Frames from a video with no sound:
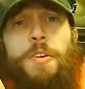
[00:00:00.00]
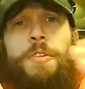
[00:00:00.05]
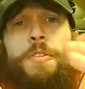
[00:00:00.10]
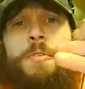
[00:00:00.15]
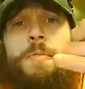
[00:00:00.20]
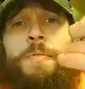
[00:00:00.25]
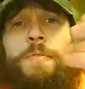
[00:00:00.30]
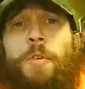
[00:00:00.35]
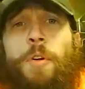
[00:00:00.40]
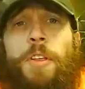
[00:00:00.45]
you
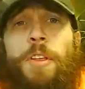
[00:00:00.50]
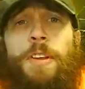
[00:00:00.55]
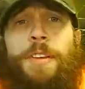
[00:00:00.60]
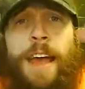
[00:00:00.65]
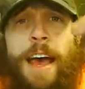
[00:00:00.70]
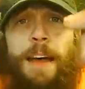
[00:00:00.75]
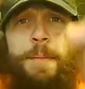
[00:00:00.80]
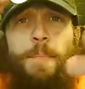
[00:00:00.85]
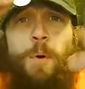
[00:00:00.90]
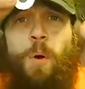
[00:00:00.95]
use them for the
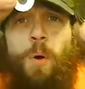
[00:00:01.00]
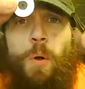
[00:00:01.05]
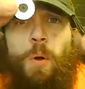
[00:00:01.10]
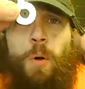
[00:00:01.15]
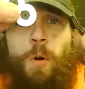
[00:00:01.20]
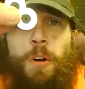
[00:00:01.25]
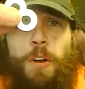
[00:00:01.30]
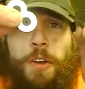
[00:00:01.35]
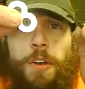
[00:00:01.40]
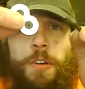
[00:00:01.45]

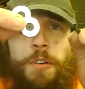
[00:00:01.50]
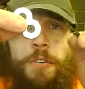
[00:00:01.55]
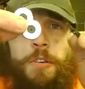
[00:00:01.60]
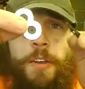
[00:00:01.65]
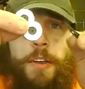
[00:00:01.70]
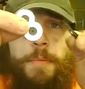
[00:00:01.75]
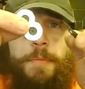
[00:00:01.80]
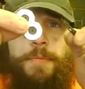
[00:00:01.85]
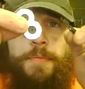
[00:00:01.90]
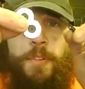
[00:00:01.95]
tadpole or you're
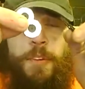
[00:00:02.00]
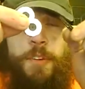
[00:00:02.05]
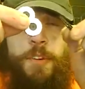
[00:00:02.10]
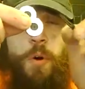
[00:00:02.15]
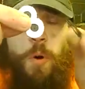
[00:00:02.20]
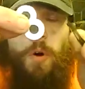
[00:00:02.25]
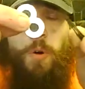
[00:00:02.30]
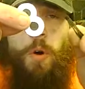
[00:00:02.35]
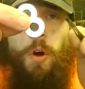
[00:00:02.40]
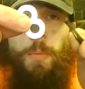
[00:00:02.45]
using them for
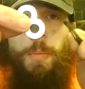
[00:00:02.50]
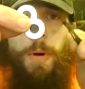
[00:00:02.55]
your